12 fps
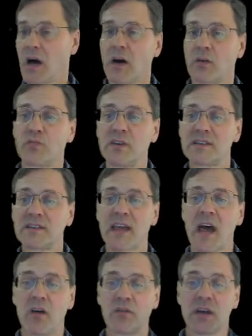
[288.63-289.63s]
reaches
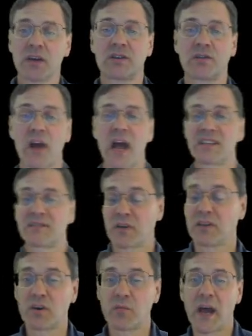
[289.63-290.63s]
out to grasp a
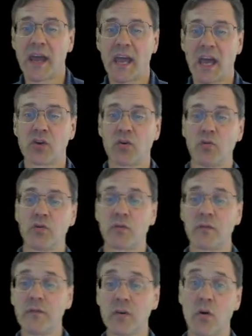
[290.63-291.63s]
nearby handhold or
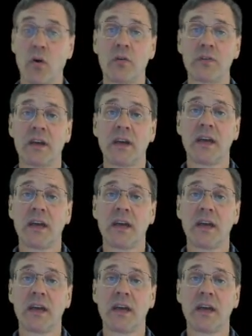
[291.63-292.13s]
foothold.